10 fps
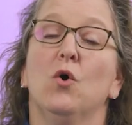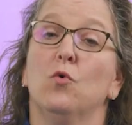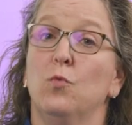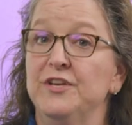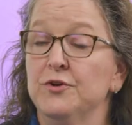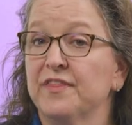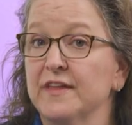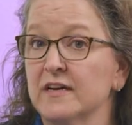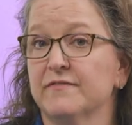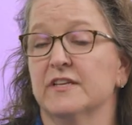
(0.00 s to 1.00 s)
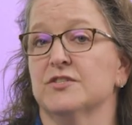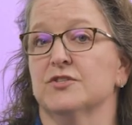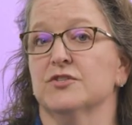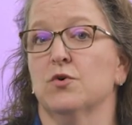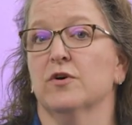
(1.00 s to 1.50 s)
When you think of this
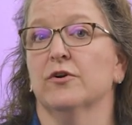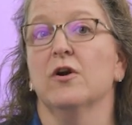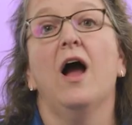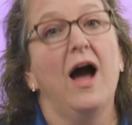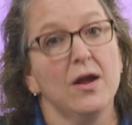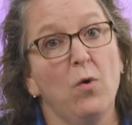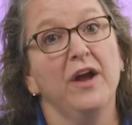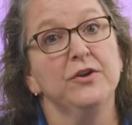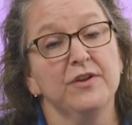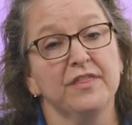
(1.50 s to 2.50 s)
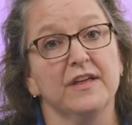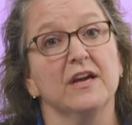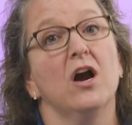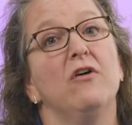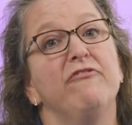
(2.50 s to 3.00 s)
disorder, I want you to think
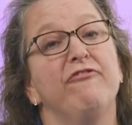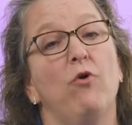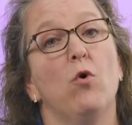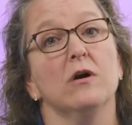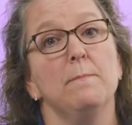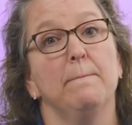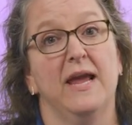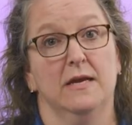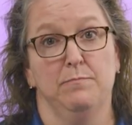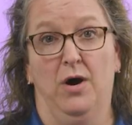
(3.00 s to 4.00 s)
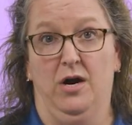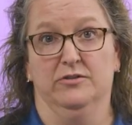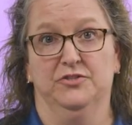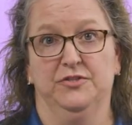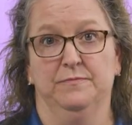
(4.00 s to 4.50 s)
of four main
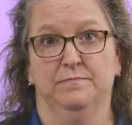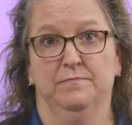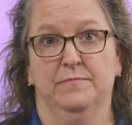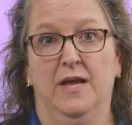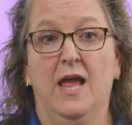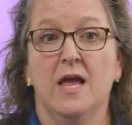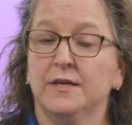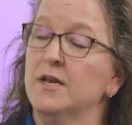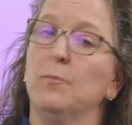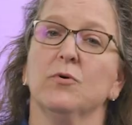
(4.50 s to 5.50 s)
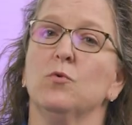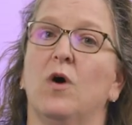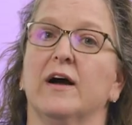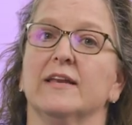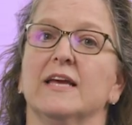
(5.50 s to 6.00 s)
parts. Number
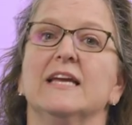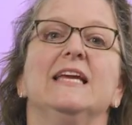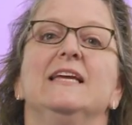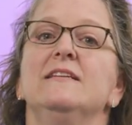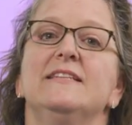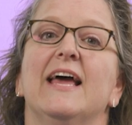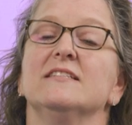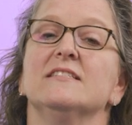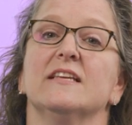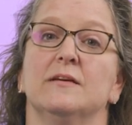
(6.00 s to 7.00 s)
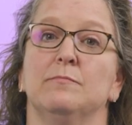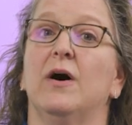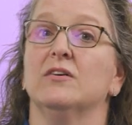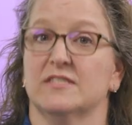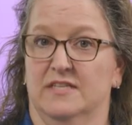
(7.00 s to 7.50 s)
one, intense
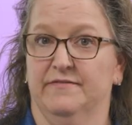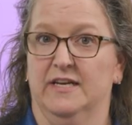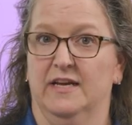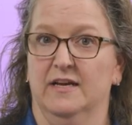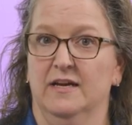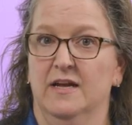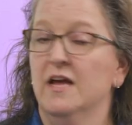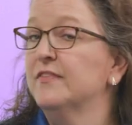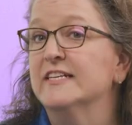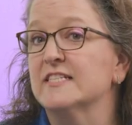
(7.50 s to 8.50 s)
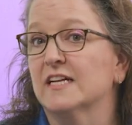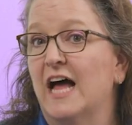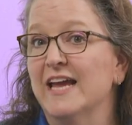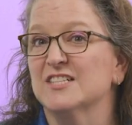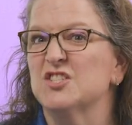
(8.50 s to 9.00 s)
impulsivity. These
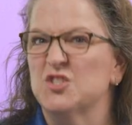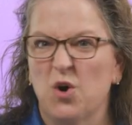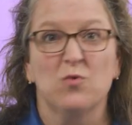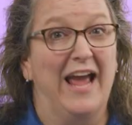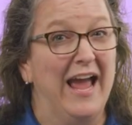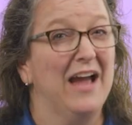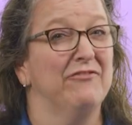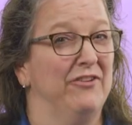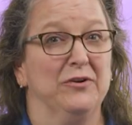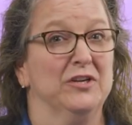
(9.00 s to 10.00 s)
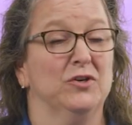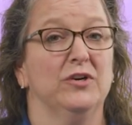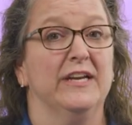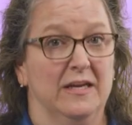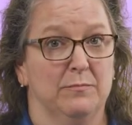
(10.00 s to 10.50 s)
clients don't have very
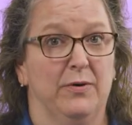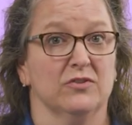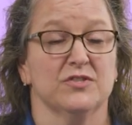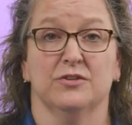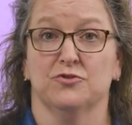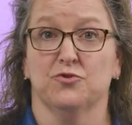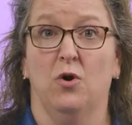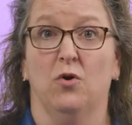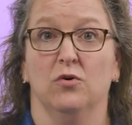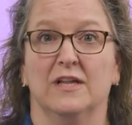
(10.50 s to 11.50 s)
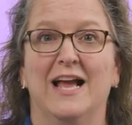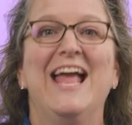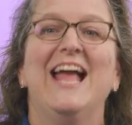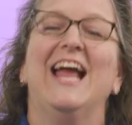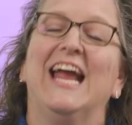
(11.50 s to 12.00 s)
good impulse control,
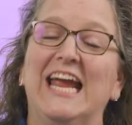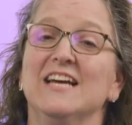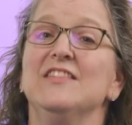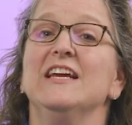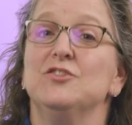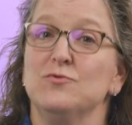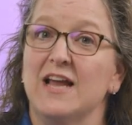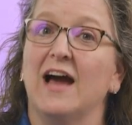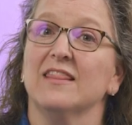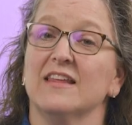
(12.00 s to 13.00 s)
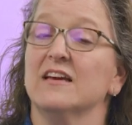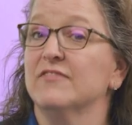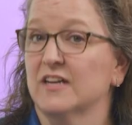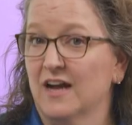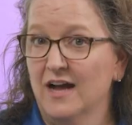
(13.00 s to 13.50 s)
and they do not think of the
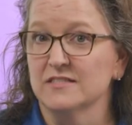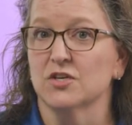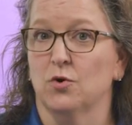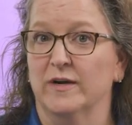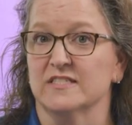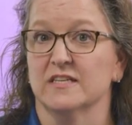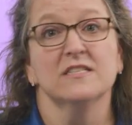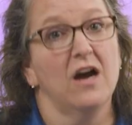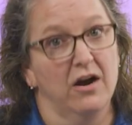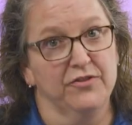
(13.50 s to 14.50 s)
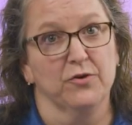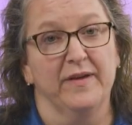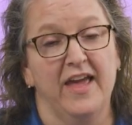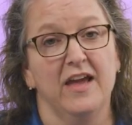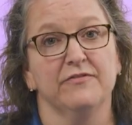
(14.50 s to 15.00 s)
consequences of their
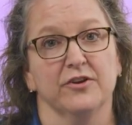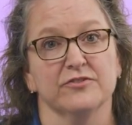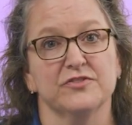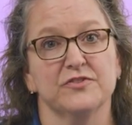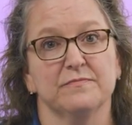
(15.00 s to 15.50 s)
behaviors.